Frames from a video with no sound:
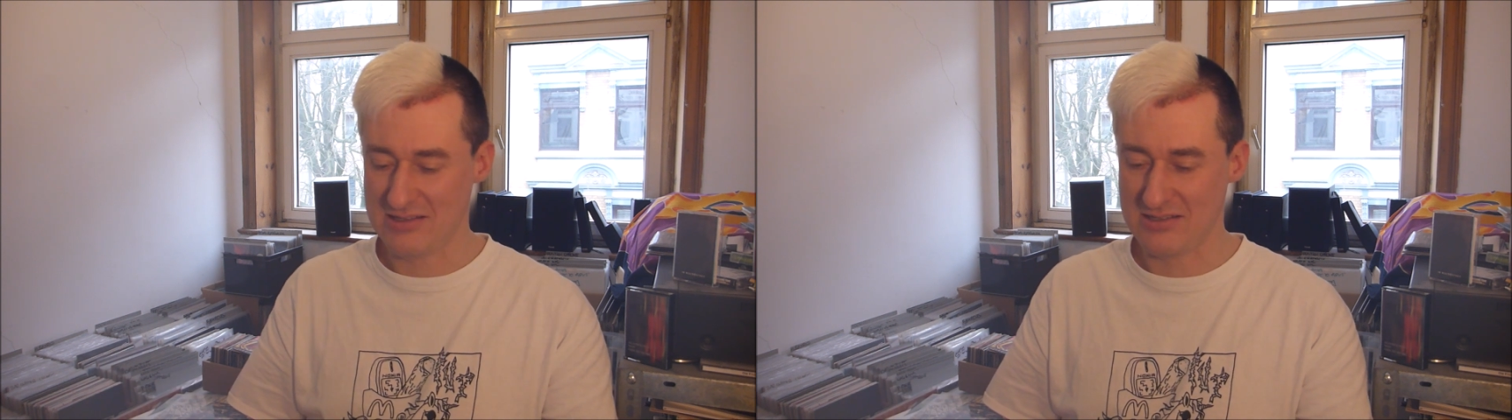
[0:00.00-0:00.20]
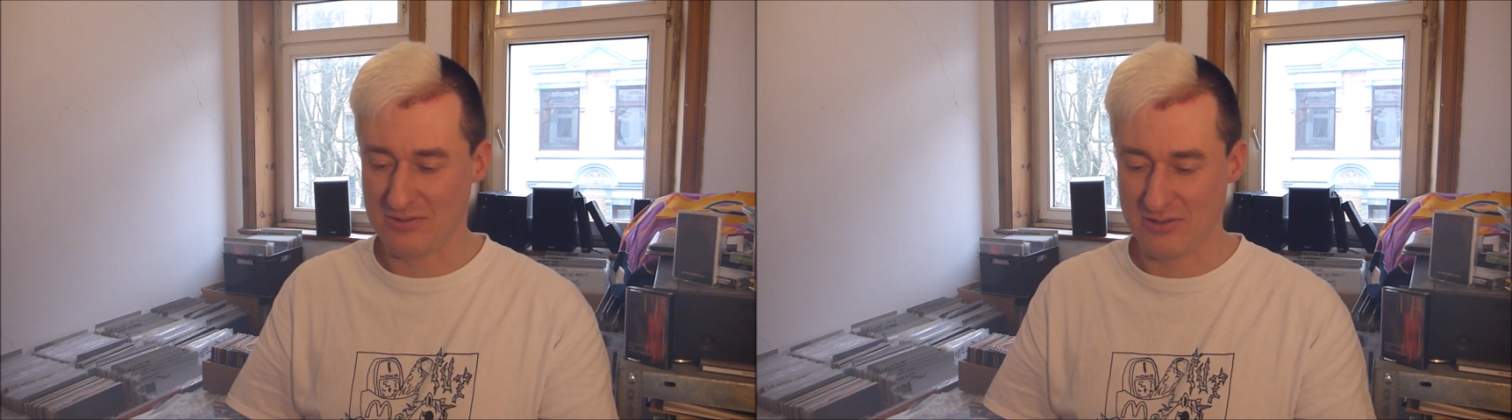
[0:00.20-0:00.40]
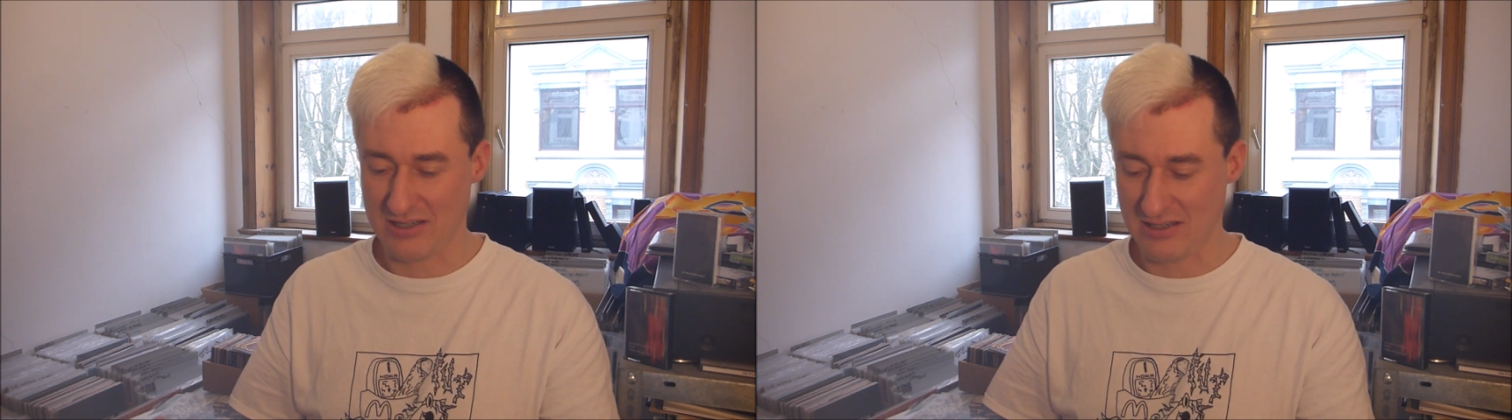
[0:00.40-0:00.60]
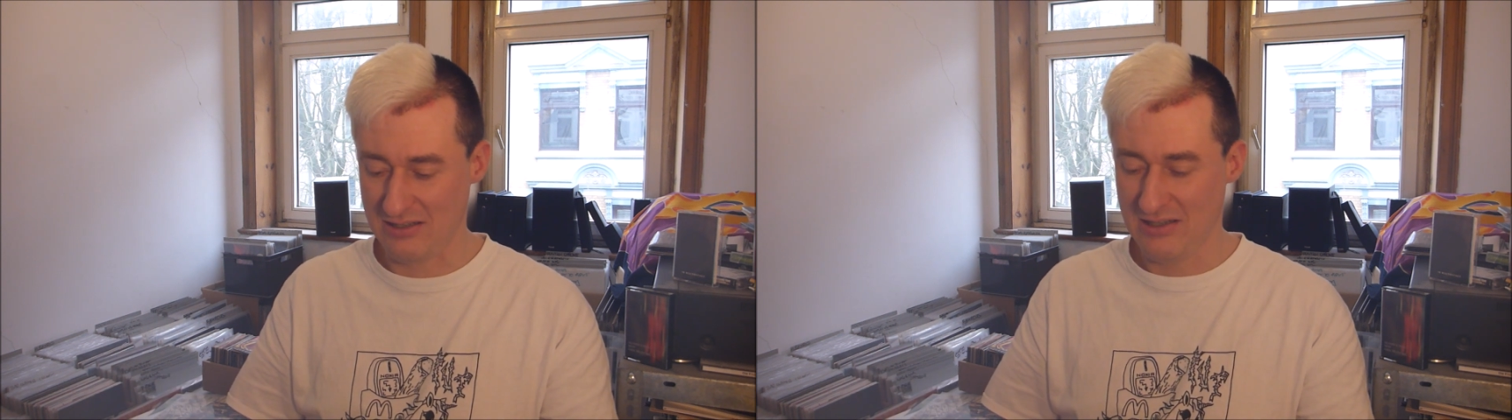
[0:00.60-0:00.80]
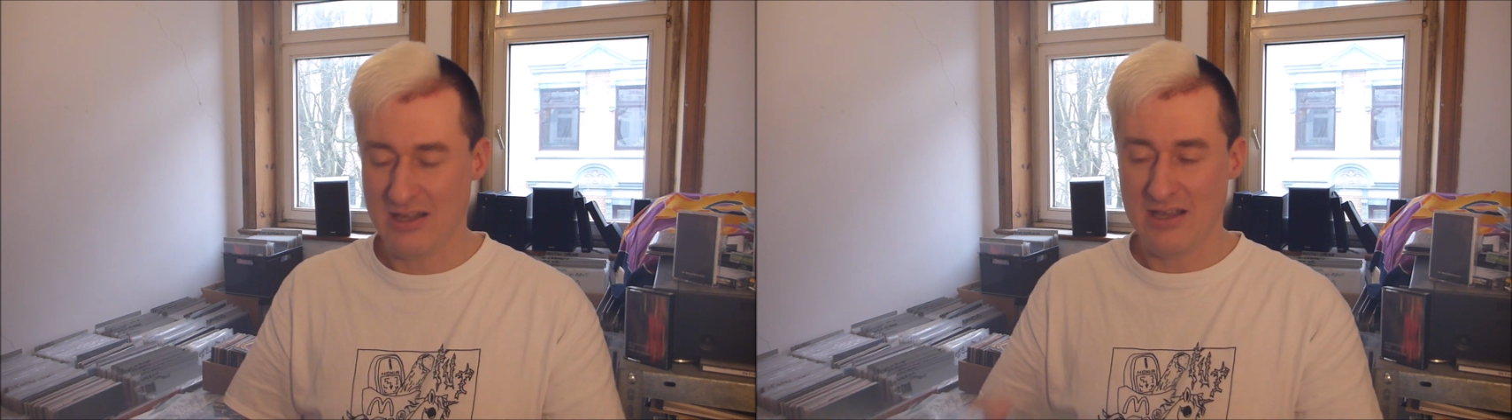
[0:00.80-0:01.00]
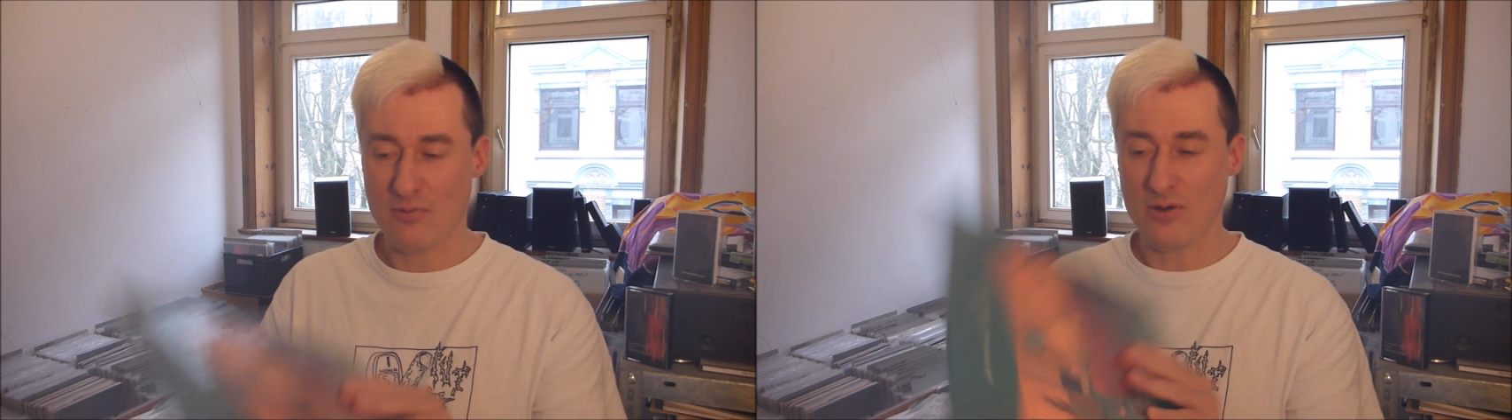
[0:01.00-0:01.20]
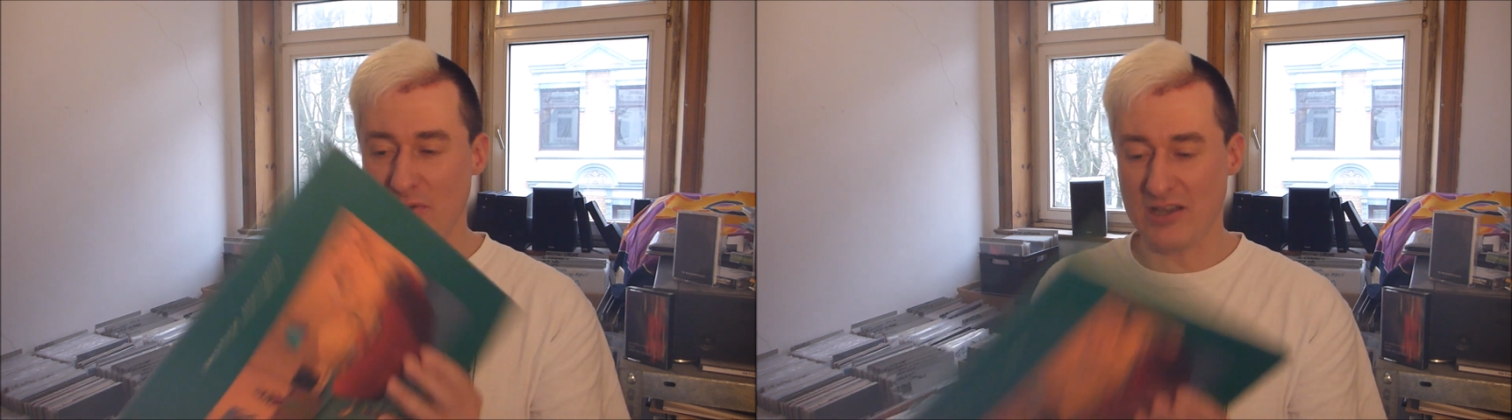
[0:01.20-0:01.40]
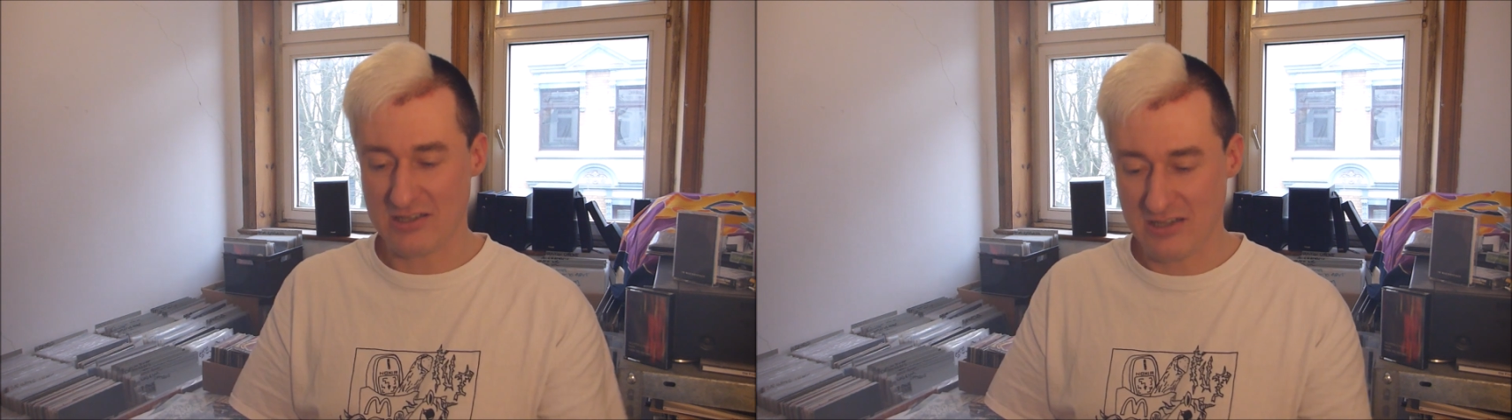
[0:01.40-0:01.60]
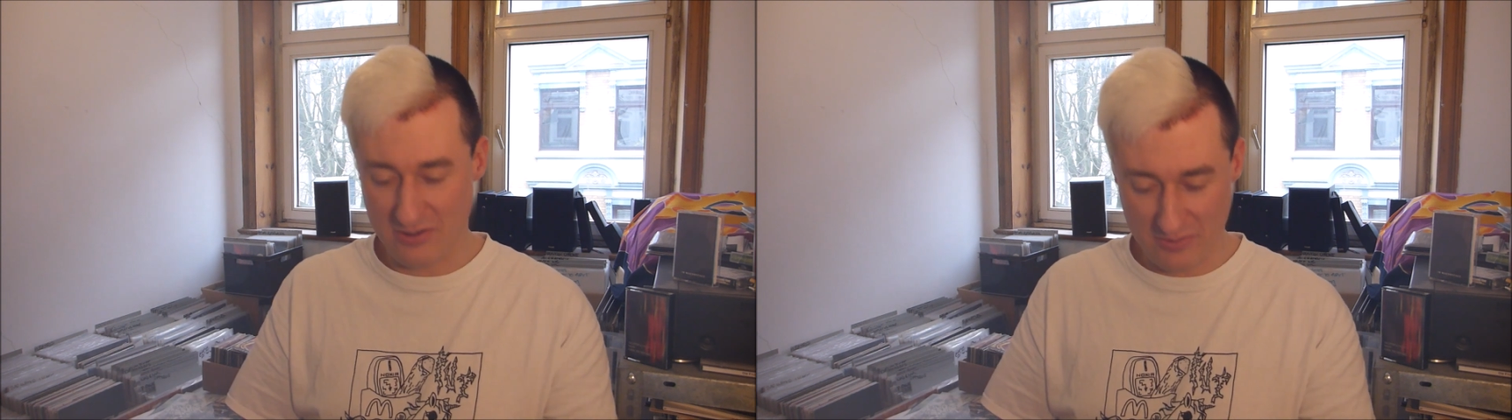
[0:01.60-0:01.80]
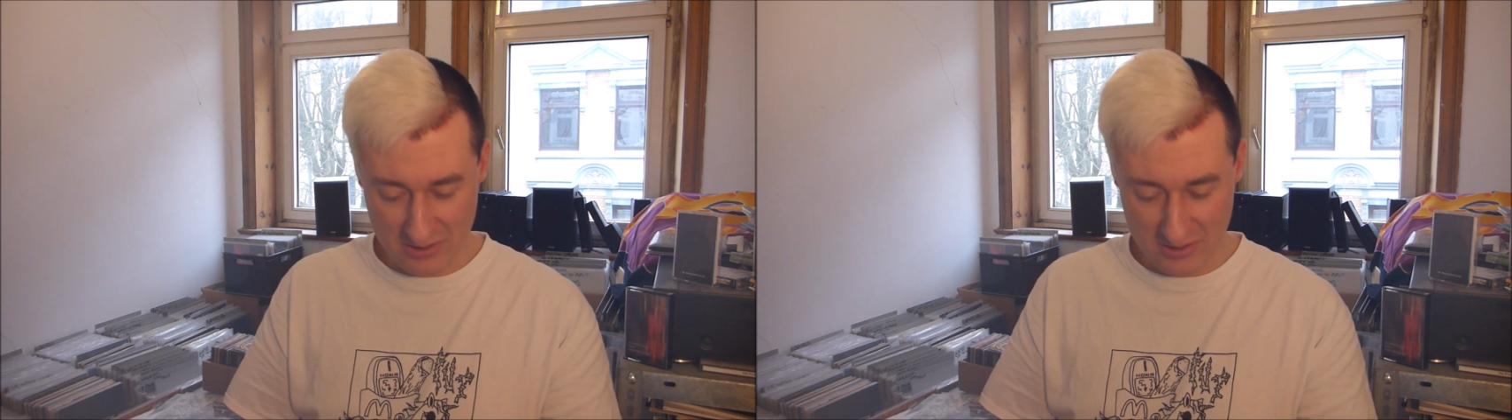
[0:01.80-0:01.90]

So what we got here,